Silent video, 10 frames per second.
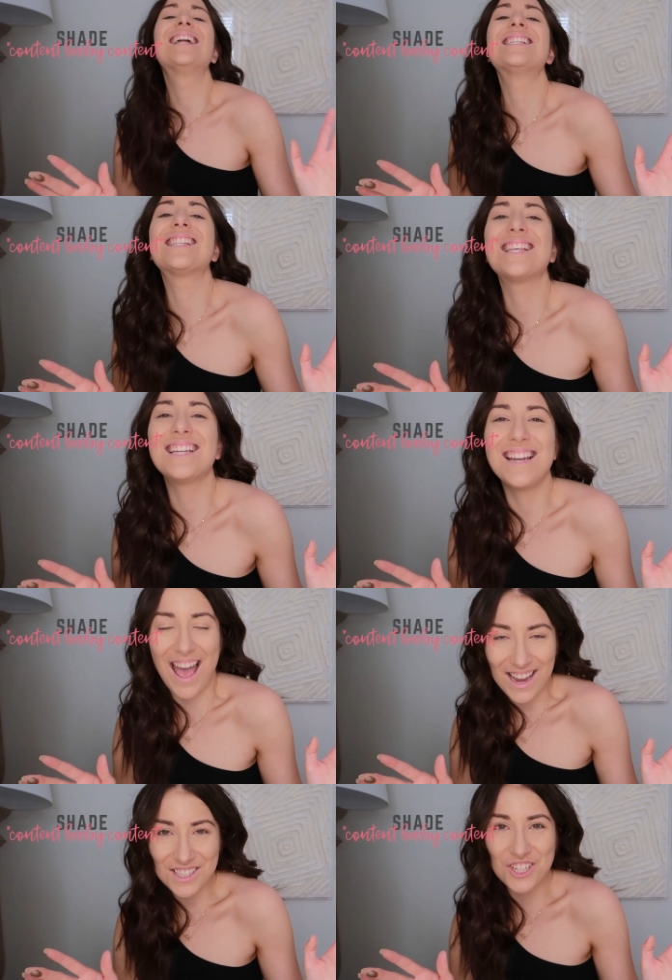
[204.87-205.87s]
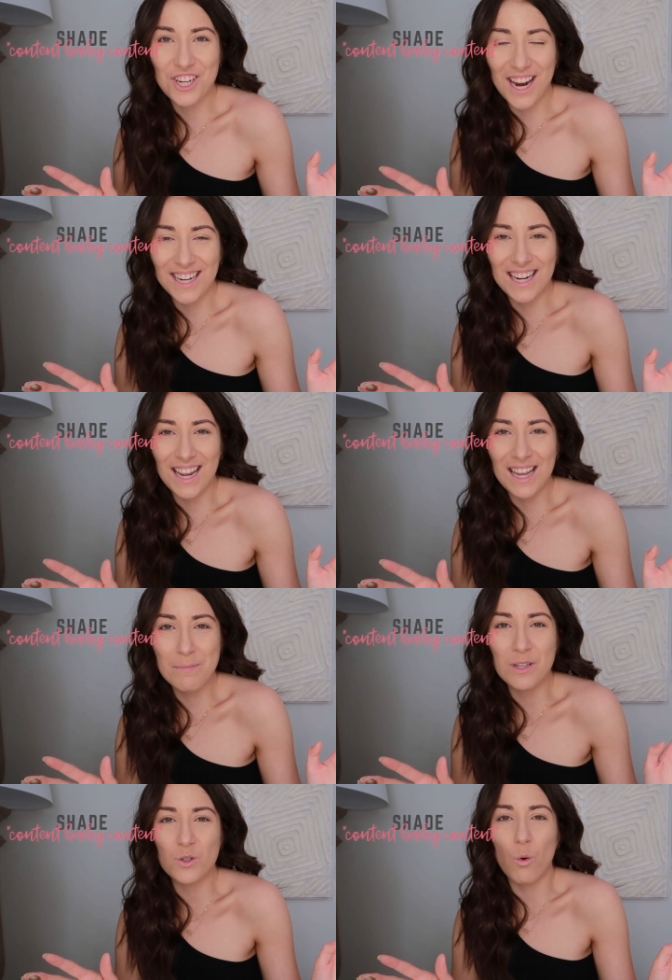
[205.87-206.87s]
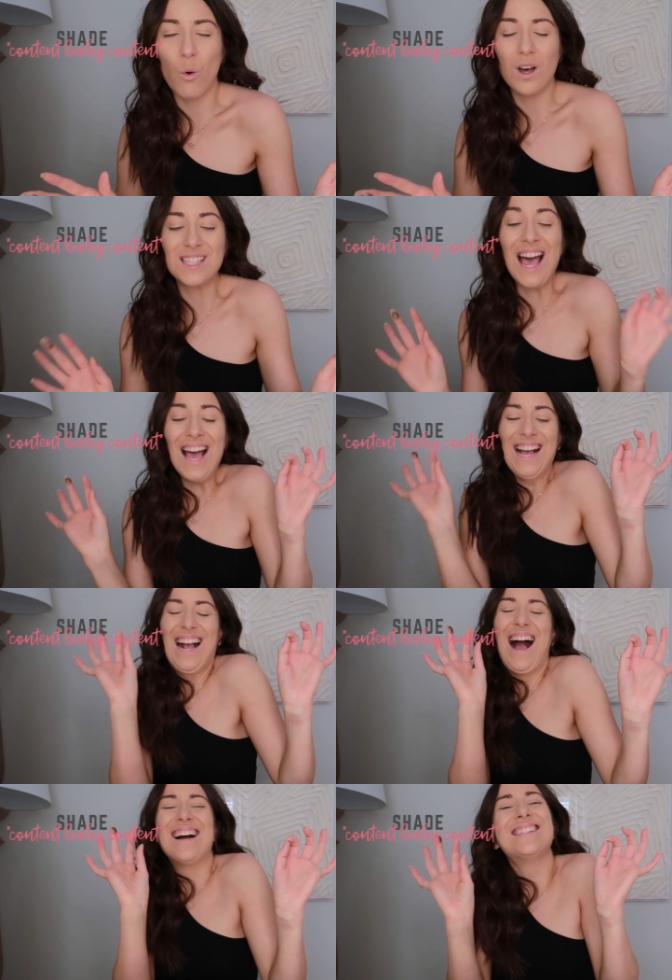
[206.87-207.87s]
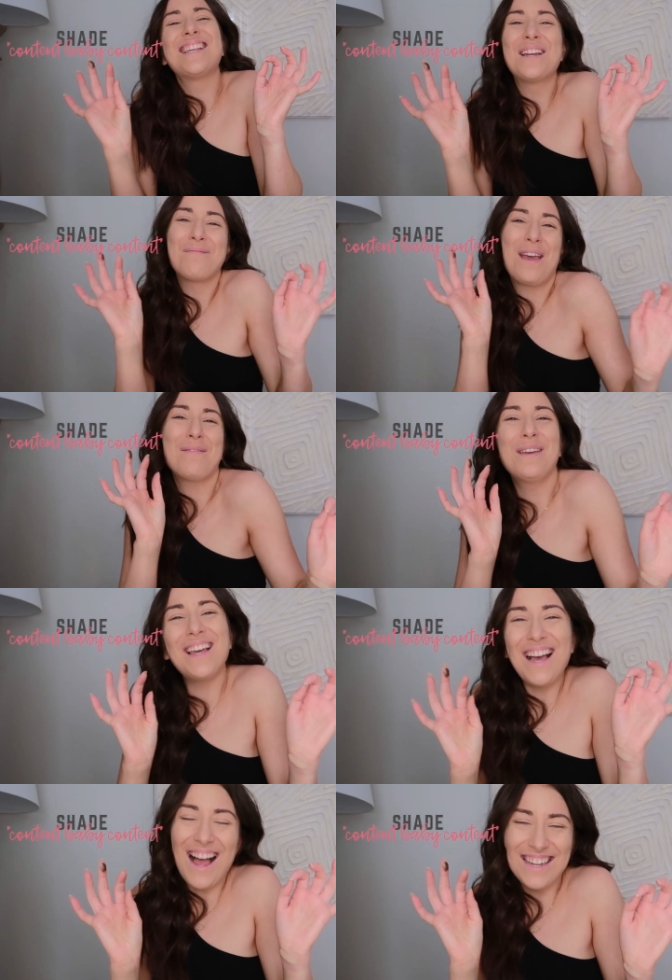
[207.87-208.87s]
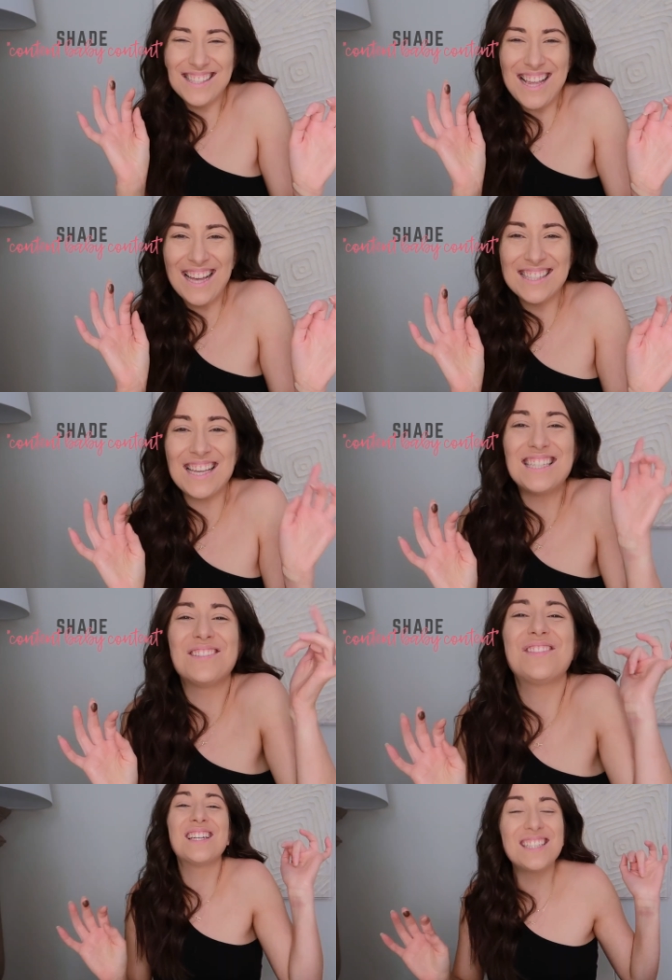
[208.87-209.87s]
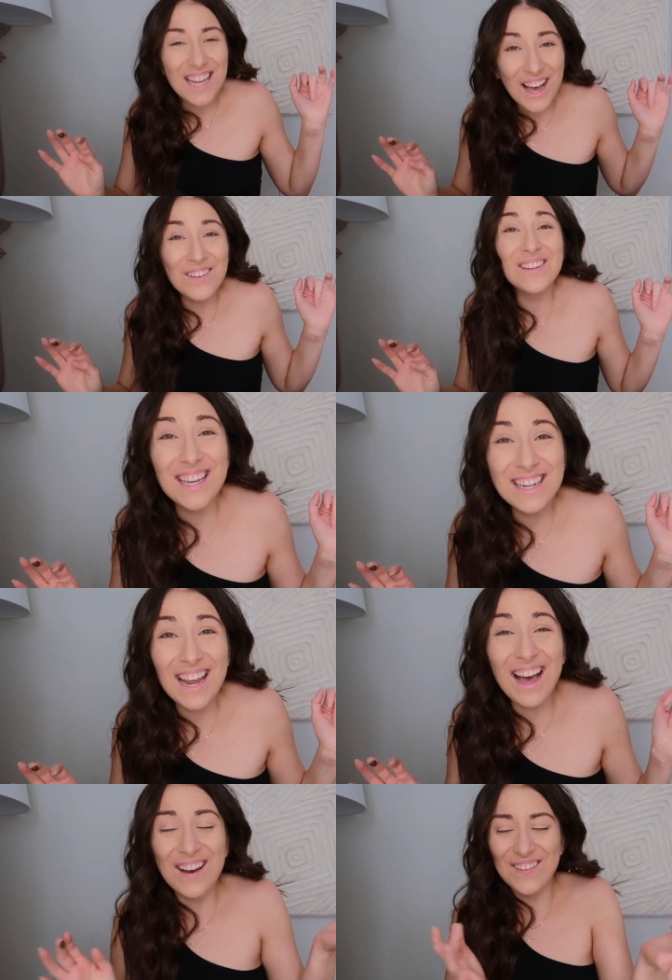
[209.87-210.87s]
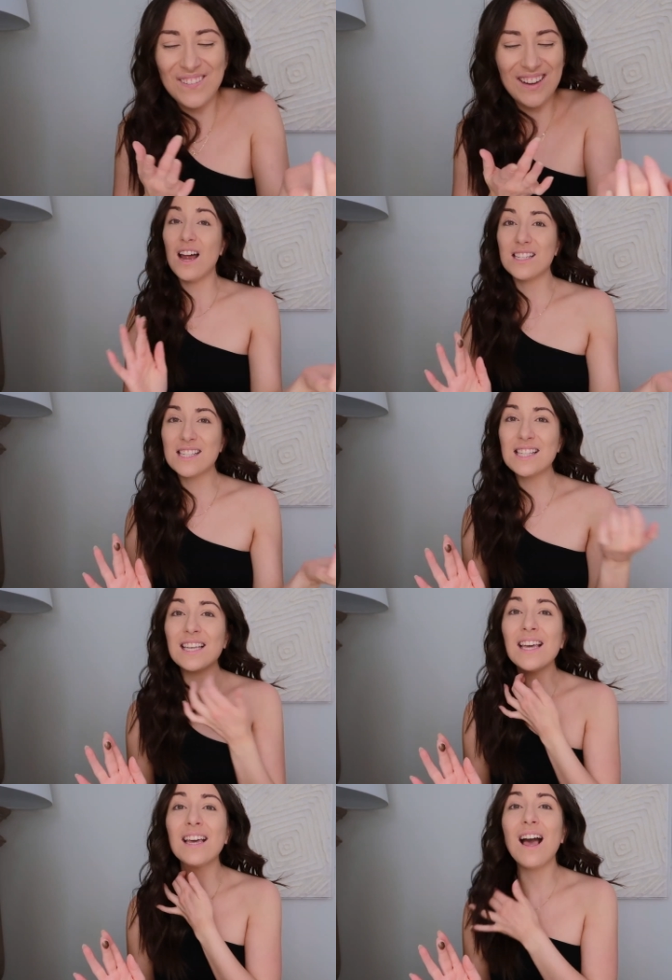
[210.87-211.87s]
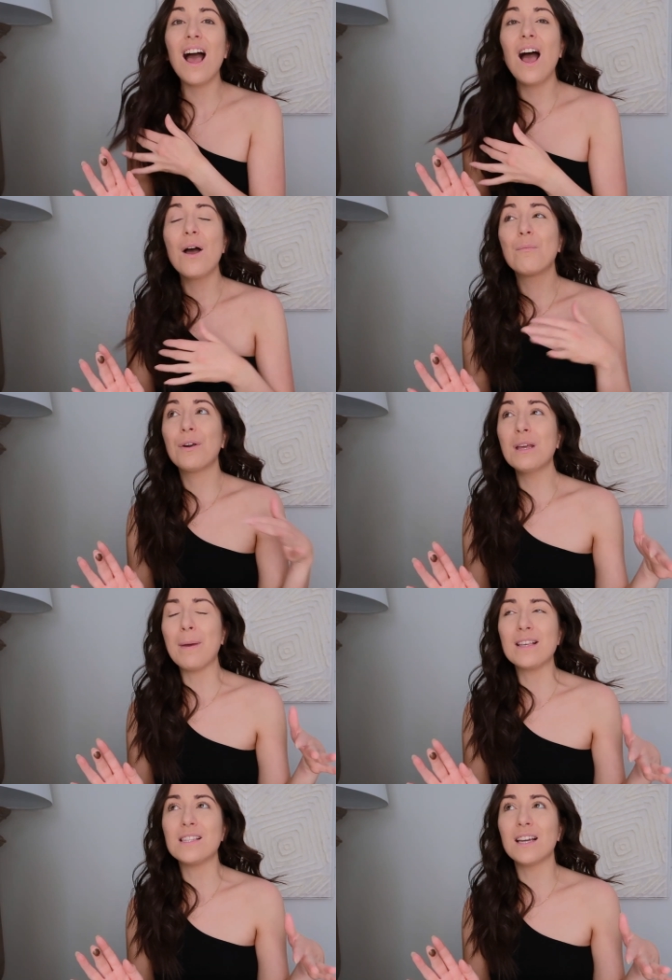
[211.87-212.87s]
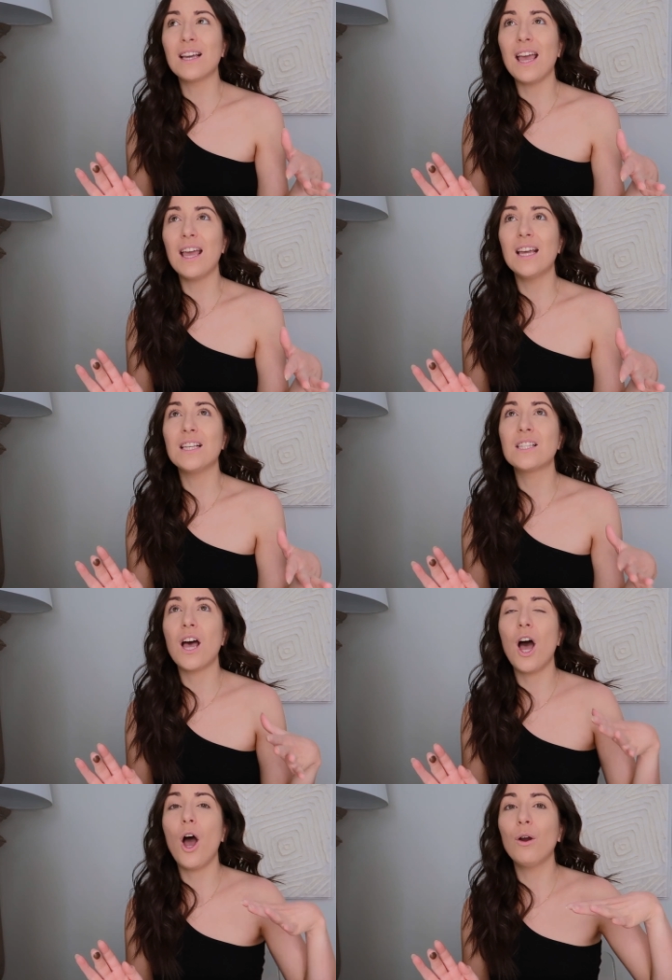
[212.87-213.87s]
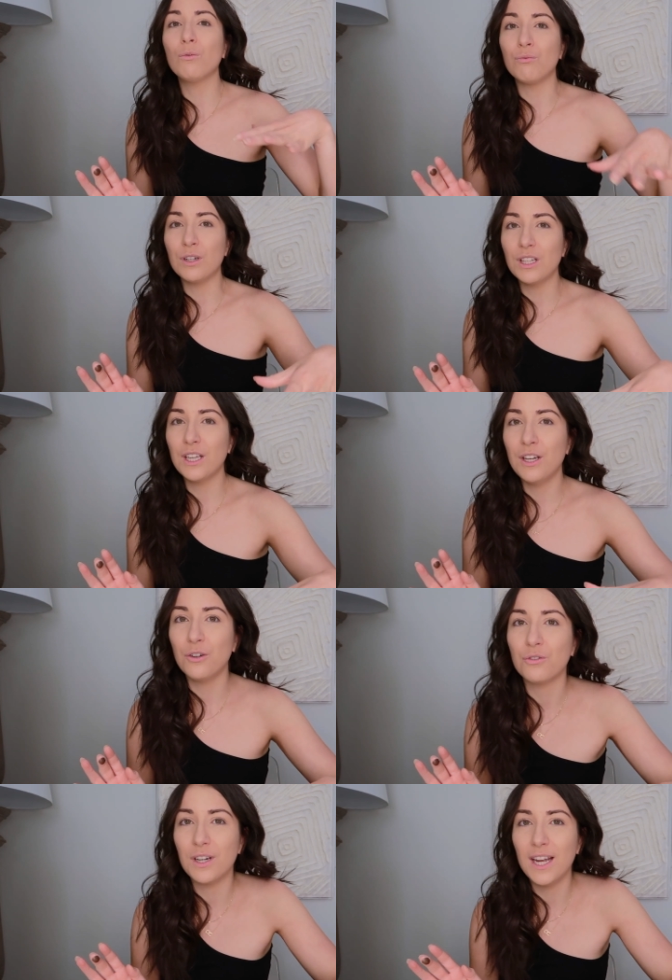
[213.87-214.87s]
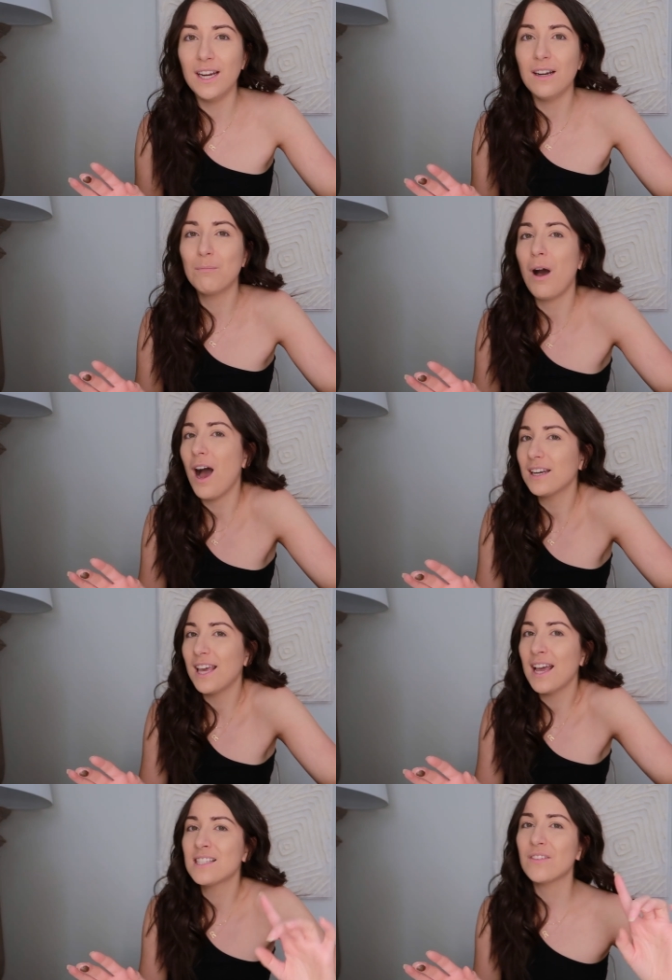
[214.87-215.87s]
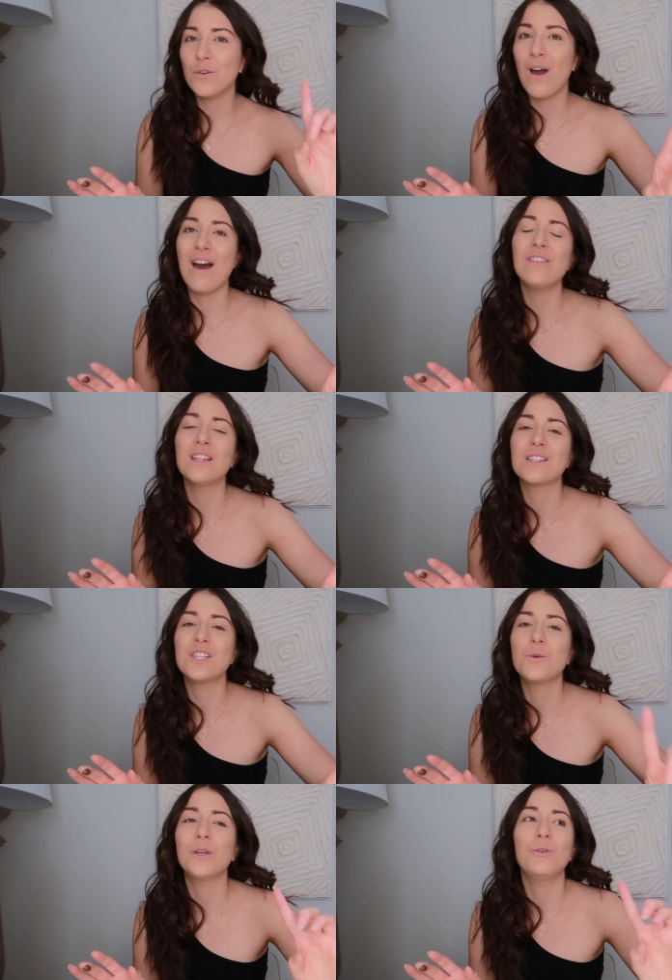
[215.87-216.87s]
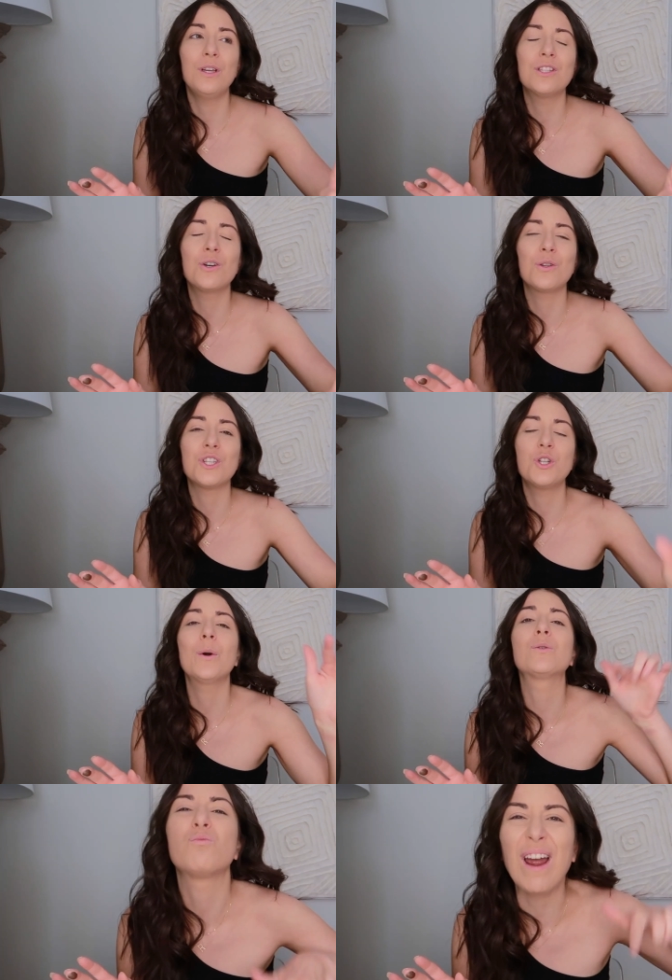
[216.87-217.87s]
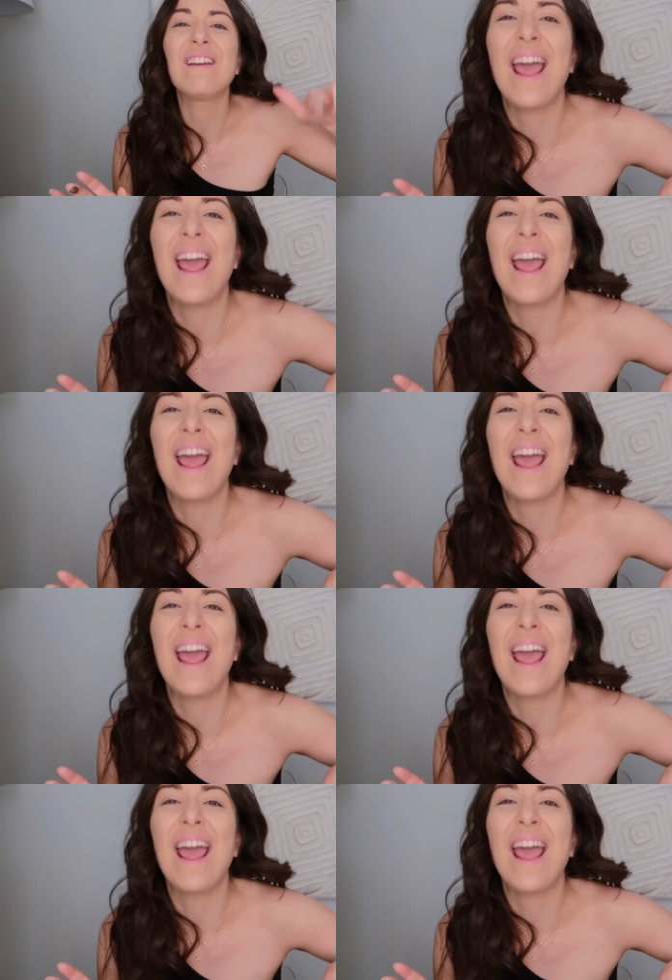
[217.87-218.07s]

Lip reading: And the next shade name is called Content Baby Content. And if you know, you know. Honestly, Pretty Basic is a really great podcast. If you haven't listened to it, you need to go listen to it right